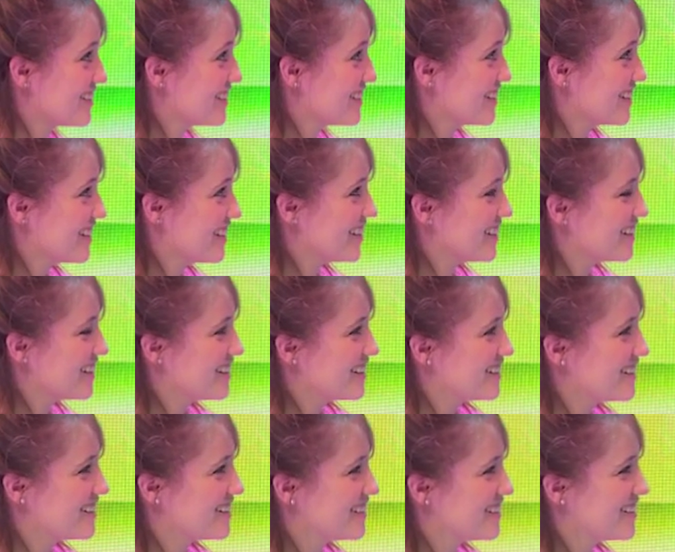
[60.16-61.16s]

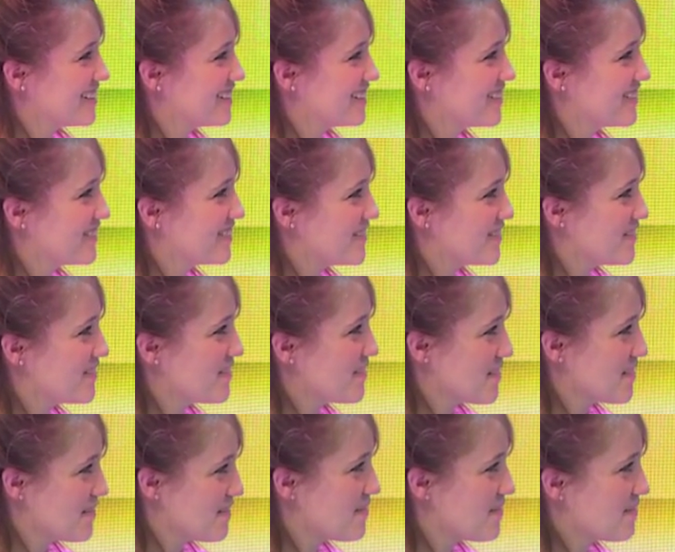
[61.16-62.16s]

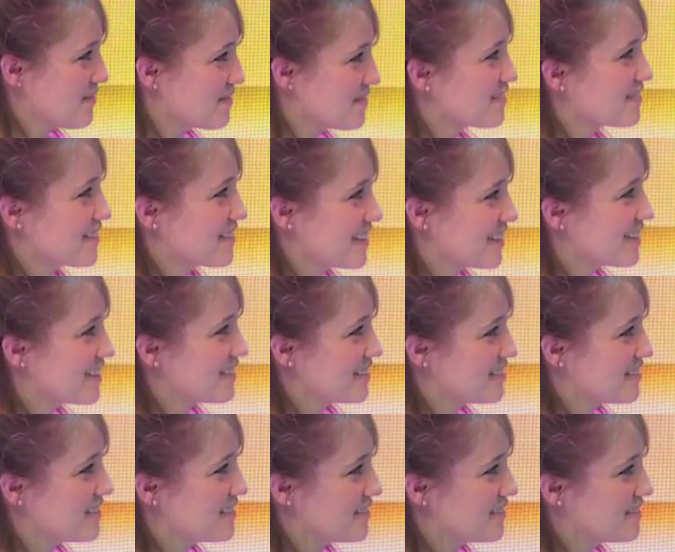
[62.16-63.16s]

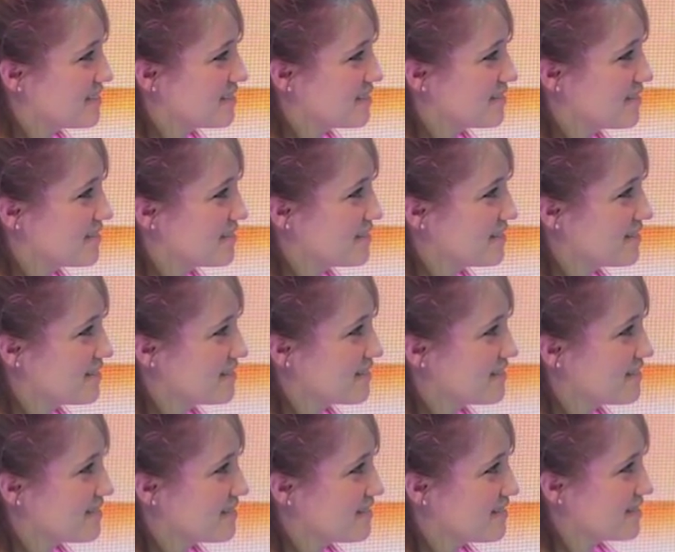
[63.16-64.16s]

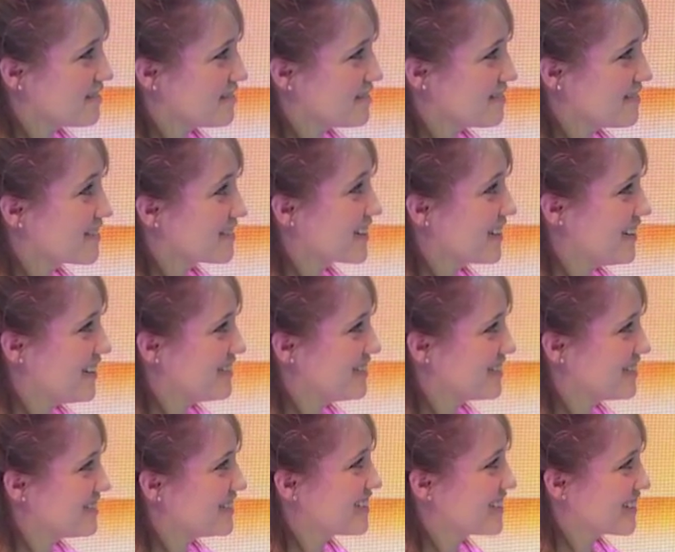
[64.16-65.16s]

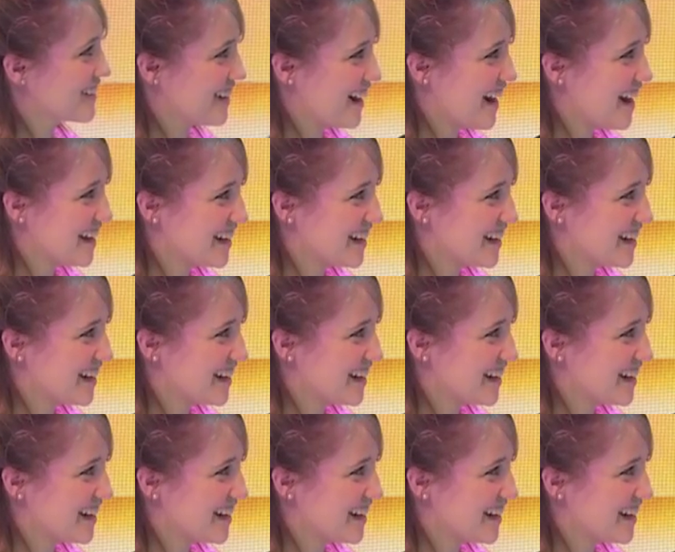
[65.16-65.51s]
The person shown says nothing.